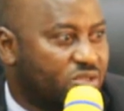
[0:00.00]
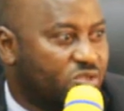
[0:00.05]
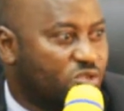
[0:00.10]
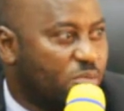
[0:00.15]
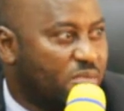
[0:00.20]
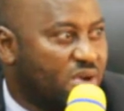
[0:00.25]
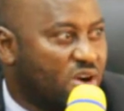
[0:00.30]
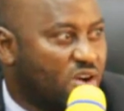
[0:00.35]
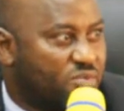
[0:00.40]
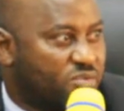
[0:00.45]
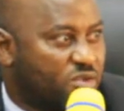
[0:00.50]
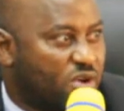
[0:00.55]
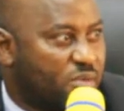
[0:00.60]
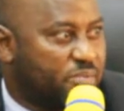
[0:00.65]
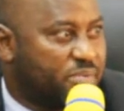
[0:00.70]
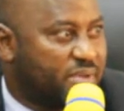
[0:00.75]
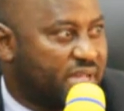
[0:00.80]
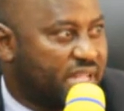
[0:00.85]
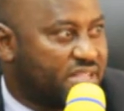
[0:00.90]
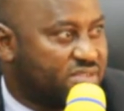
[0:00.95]
number of
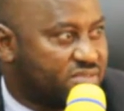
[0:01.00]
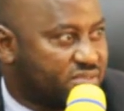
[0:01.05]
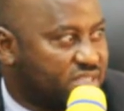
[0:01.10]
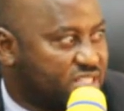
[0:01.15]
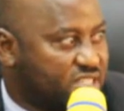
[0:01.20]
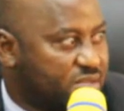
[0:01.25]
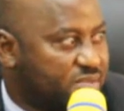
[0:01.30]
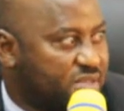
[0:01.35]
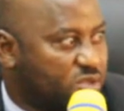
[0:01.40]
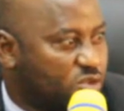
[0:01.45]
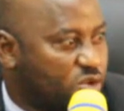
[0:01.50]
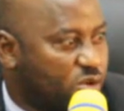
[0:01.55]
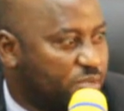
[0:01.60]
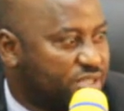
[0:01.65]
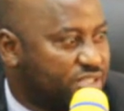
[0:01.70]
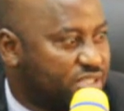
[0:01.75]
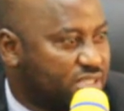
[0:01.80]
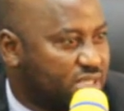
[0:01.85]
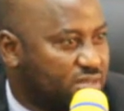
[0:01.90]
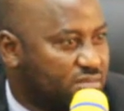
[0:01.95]
complaints received in the
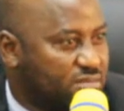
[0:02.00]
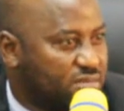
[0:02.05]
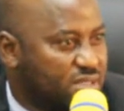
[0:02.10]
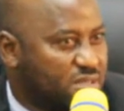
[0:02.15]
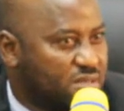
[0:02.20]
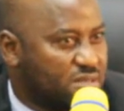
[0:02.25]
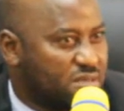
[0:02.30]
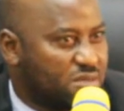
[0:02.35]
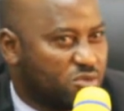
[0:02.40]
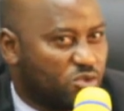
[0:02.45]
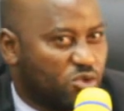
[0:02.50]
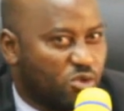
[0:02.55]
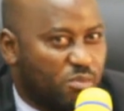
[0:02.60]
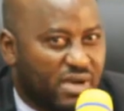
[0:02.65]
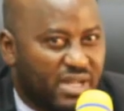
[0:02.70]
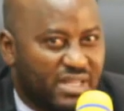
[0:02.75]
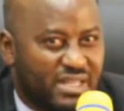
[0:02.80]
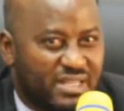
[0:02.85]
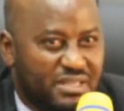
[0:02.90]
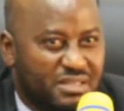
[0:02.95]
commission
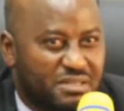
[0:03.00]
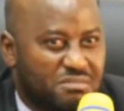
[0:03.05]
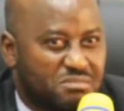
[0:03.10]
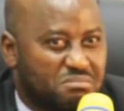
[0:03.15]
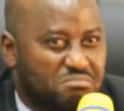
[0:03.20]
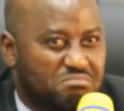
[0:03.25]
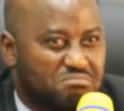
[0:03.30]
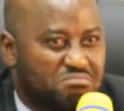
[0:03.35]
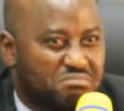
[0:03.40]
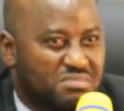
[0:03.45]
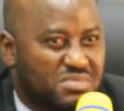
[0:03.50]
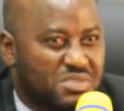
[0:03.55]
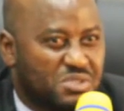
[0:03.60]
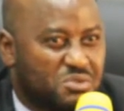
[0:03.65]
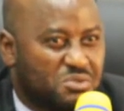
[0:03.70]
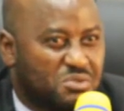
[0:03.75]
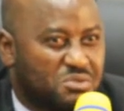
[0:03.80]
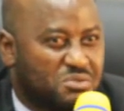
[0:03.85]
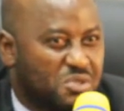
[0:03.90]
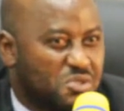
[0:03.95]
normally
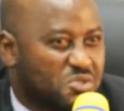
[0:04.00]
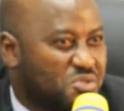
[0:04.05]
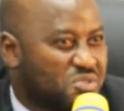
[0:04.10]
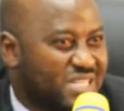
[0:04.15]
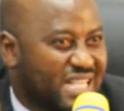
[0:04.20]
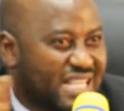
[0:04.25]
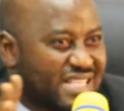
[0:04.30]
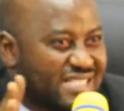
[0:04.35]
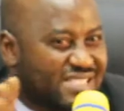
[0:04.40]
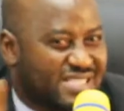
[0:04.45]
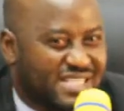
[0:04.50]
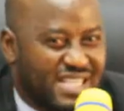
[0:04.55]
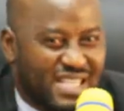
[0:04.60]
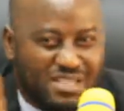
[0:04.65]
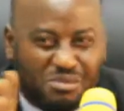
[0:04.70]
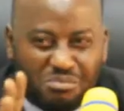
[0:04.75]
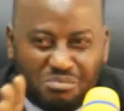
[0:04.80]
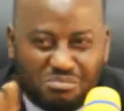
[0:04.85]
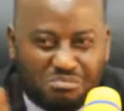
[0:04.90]
doesn't exceed